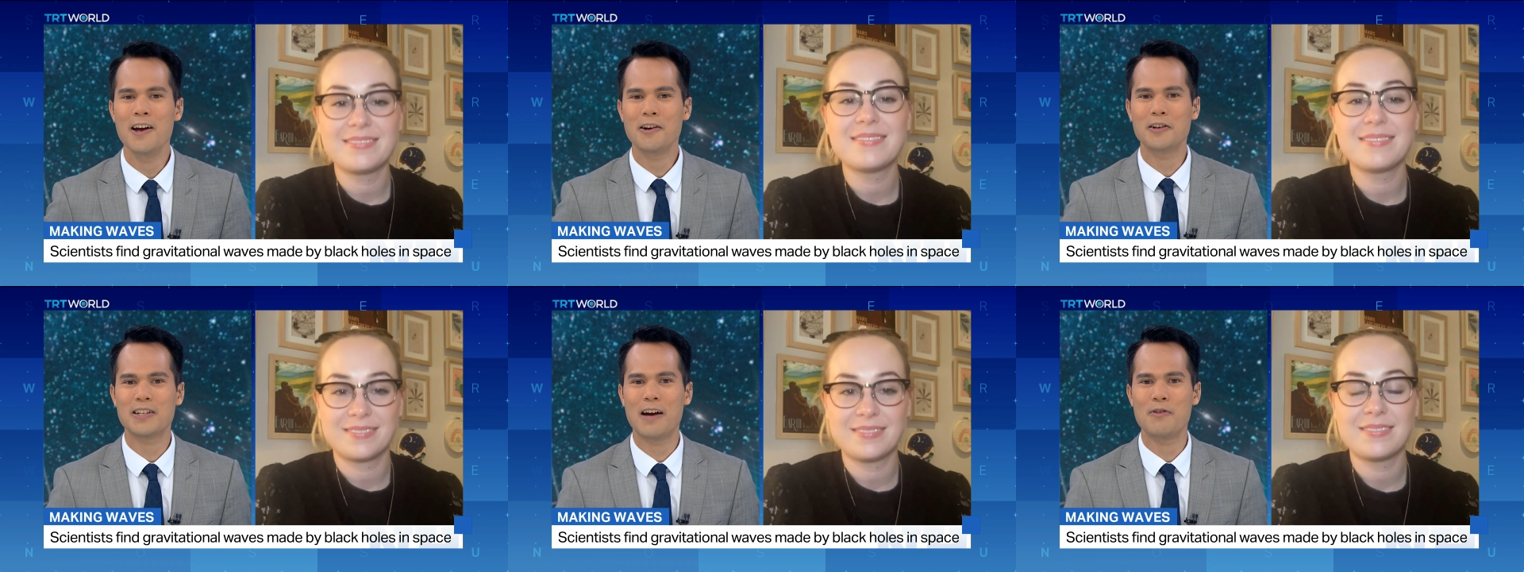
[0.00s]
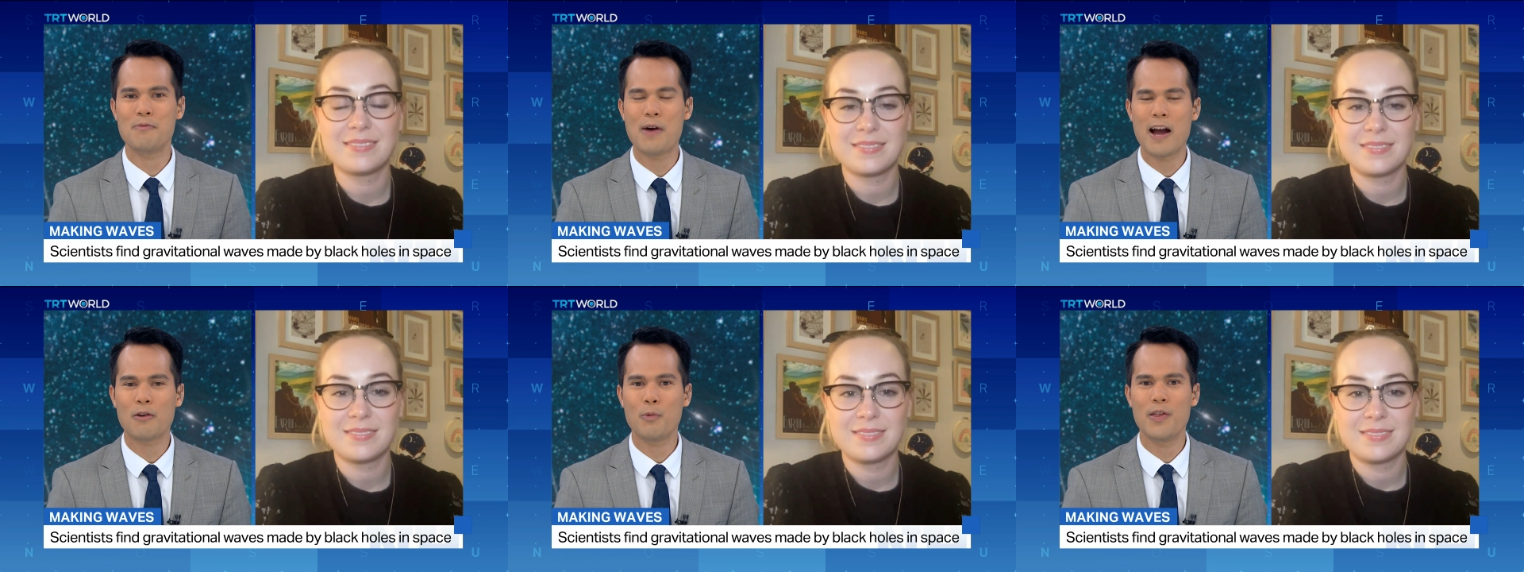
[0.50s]
Speaker 1: Good to have you
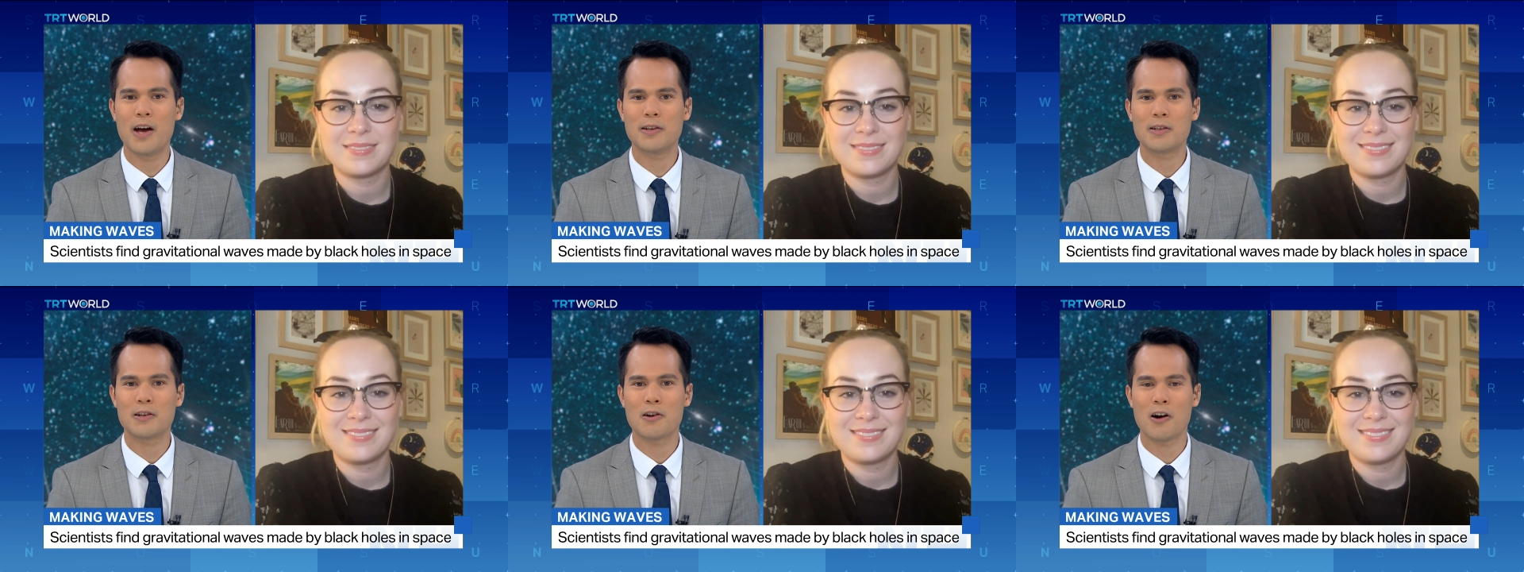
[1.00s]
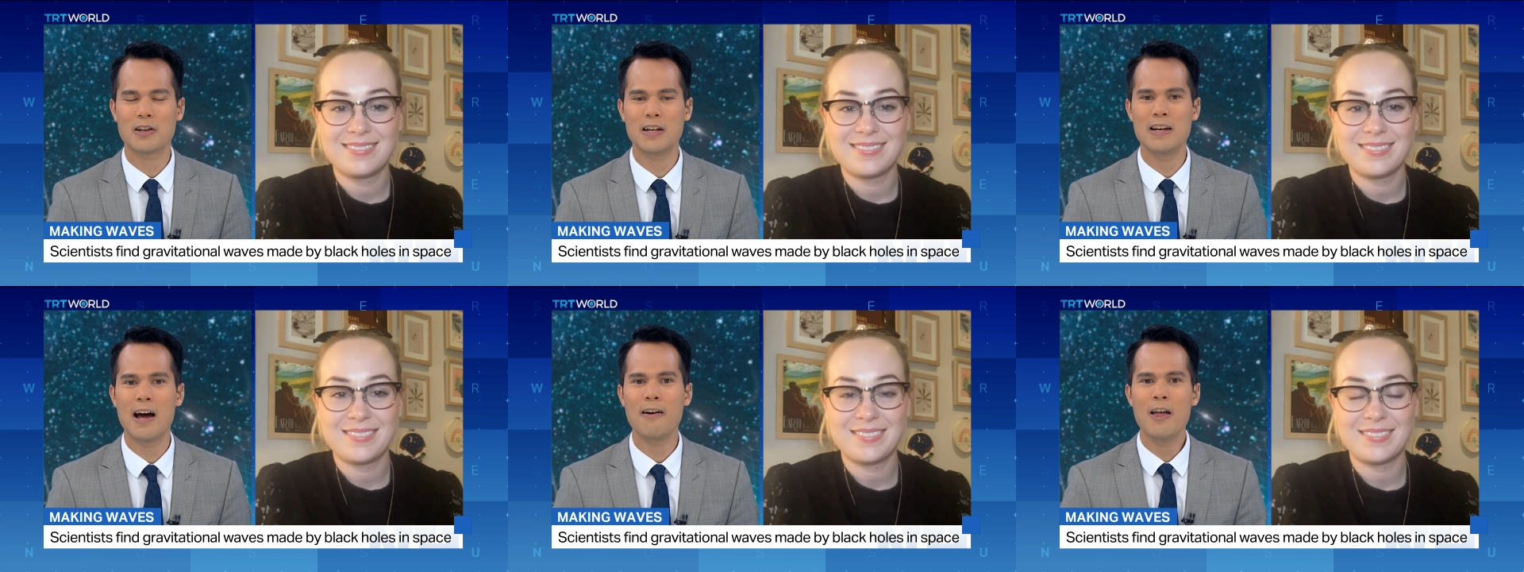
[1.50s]
back with us, Doctor.
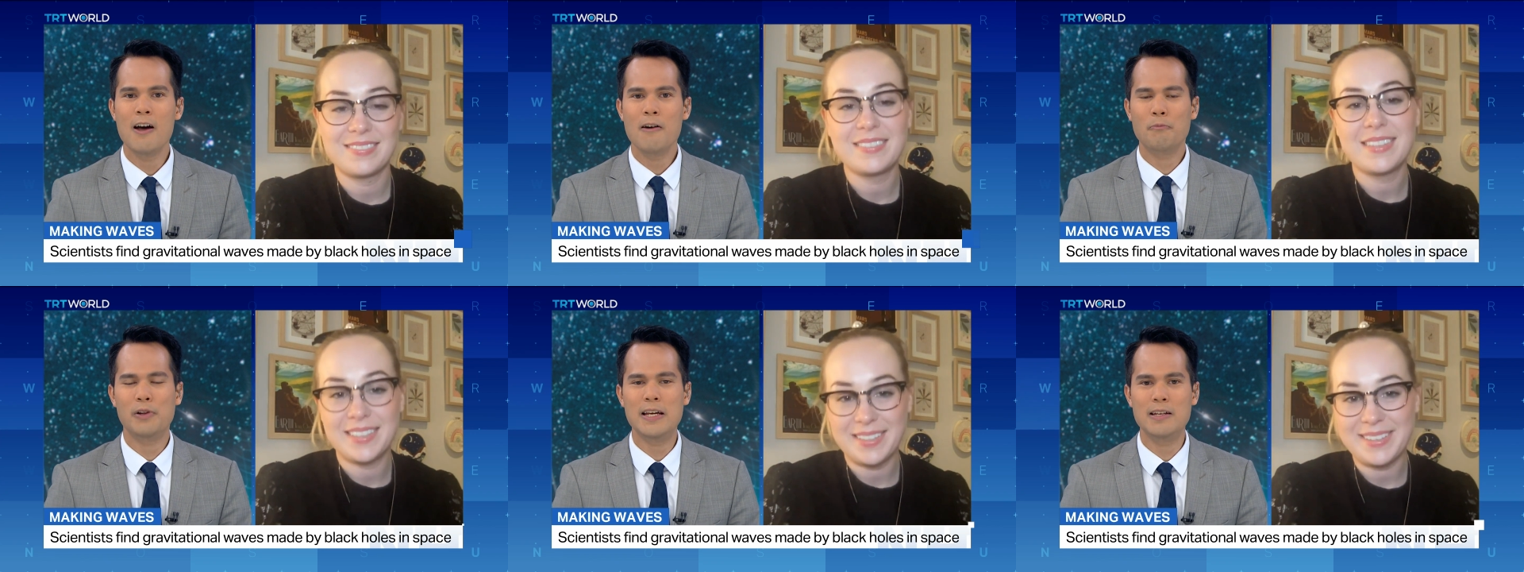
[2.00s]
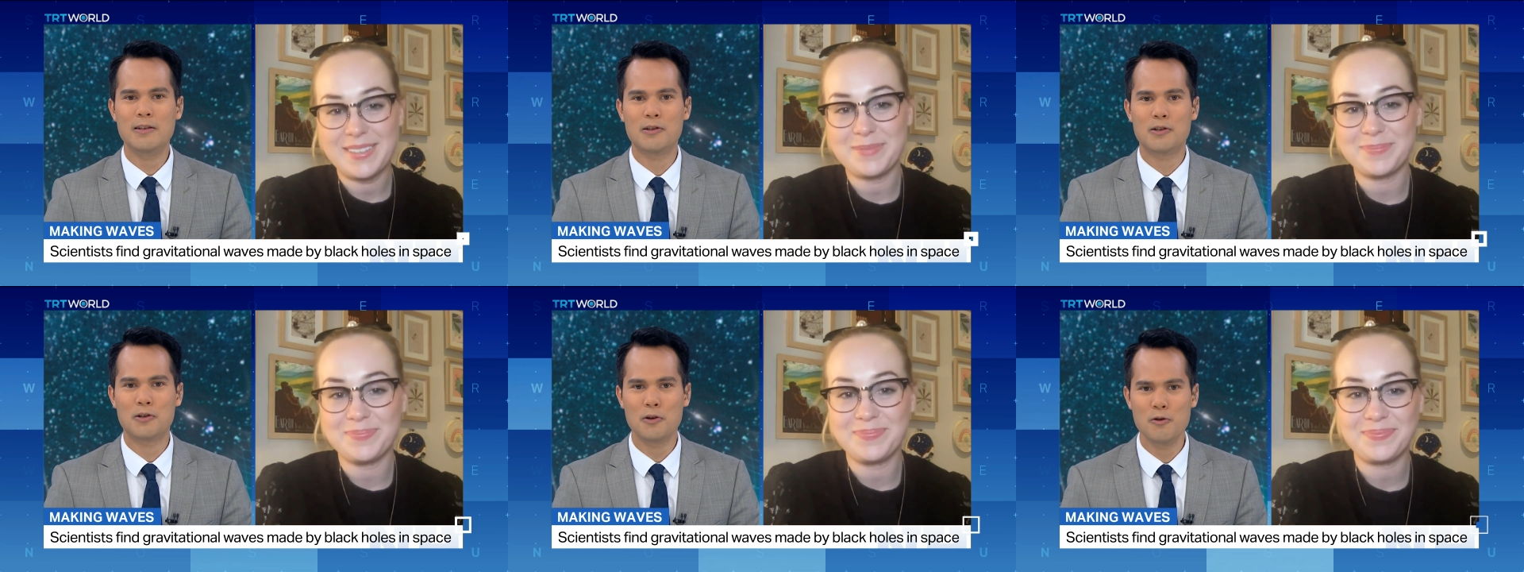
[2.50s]
Now, please
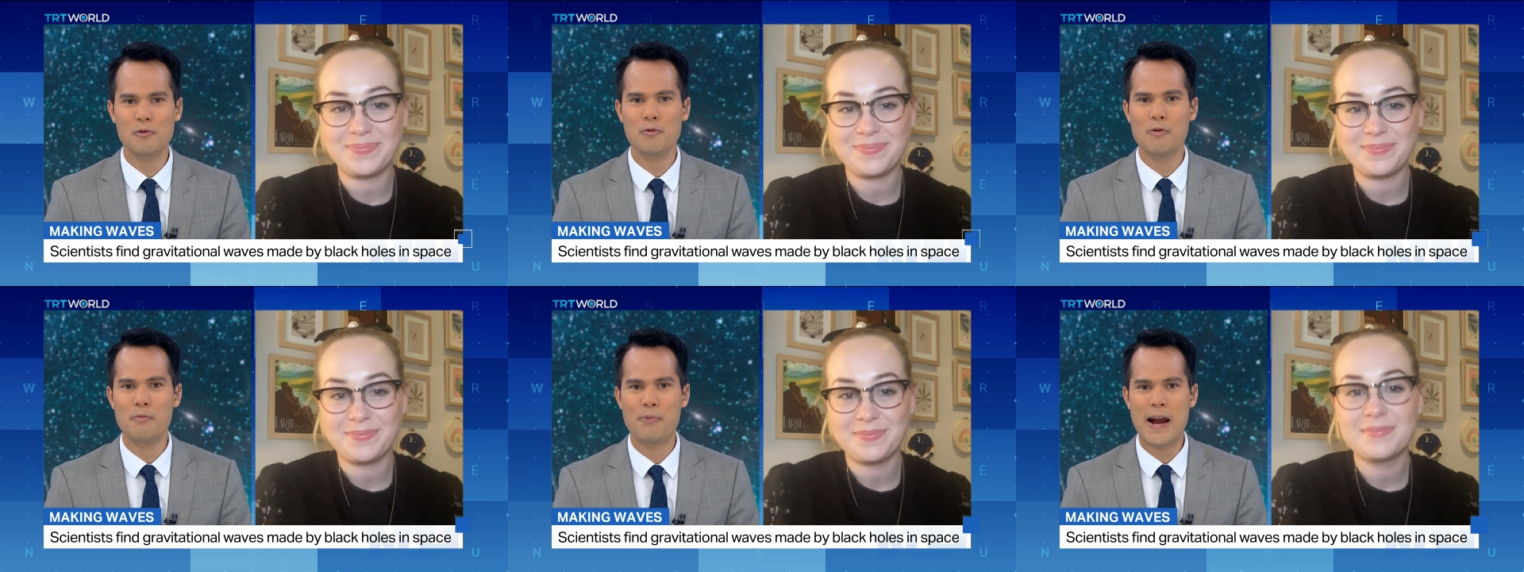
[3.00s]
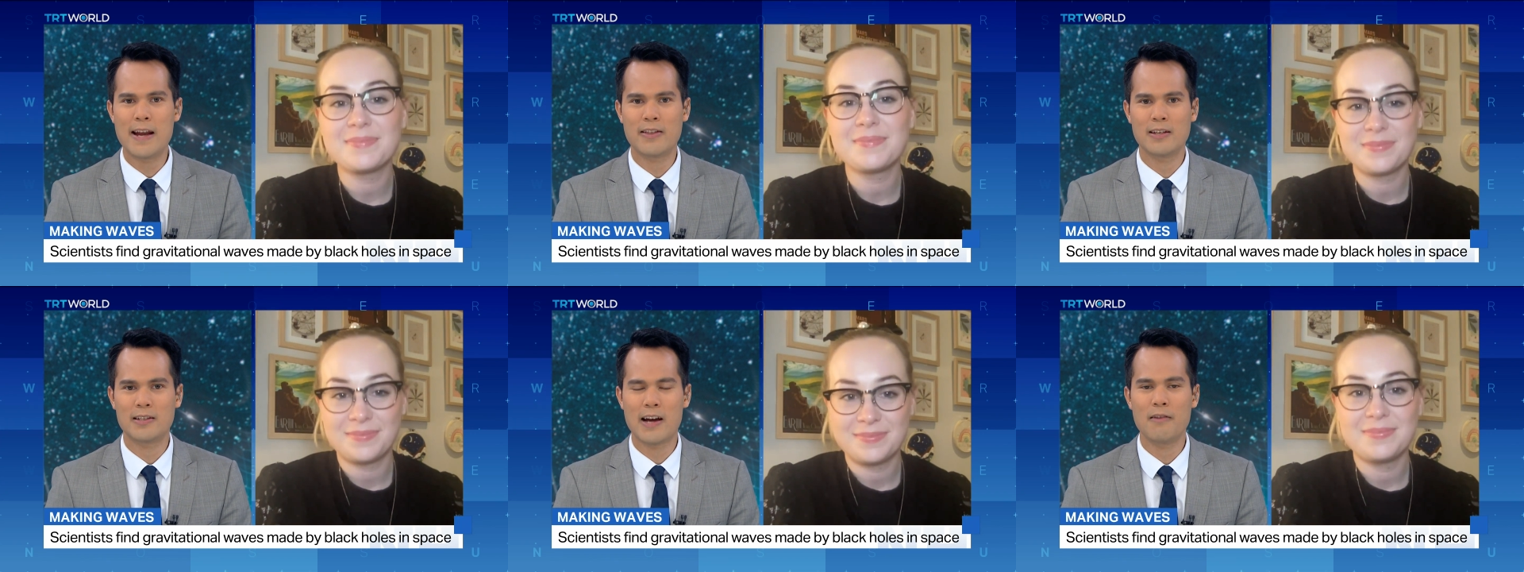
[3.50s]
do break
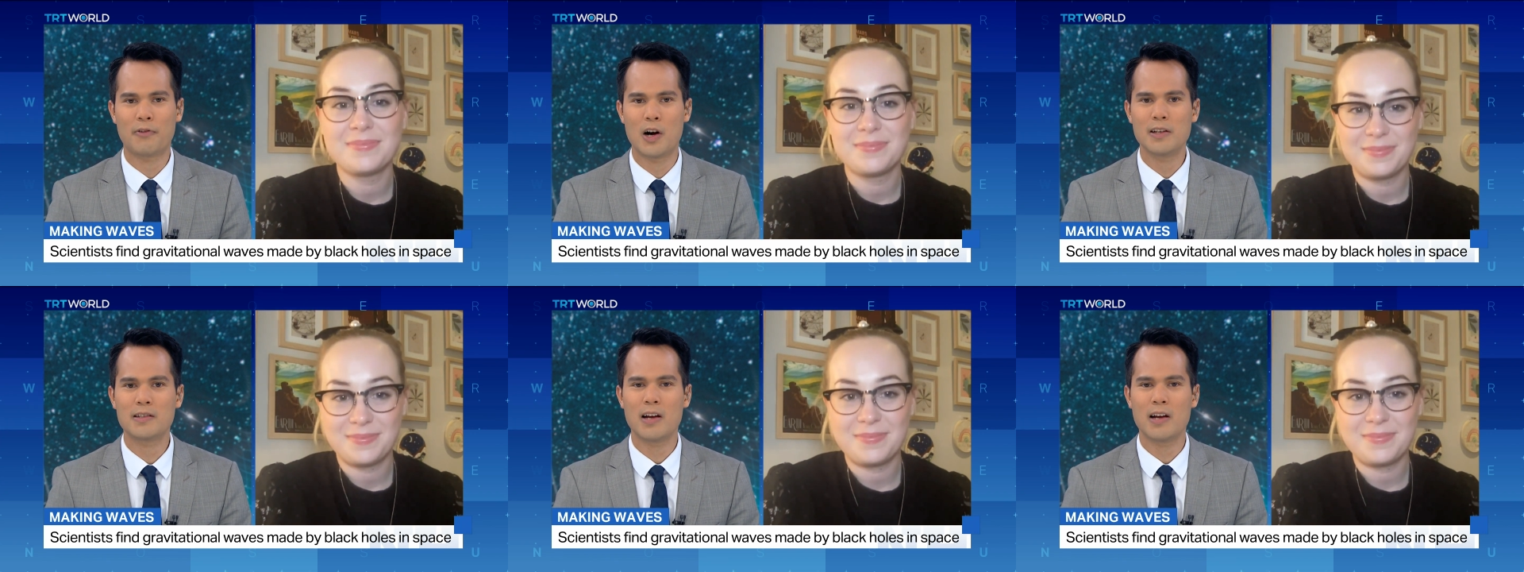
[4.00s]
this down for us.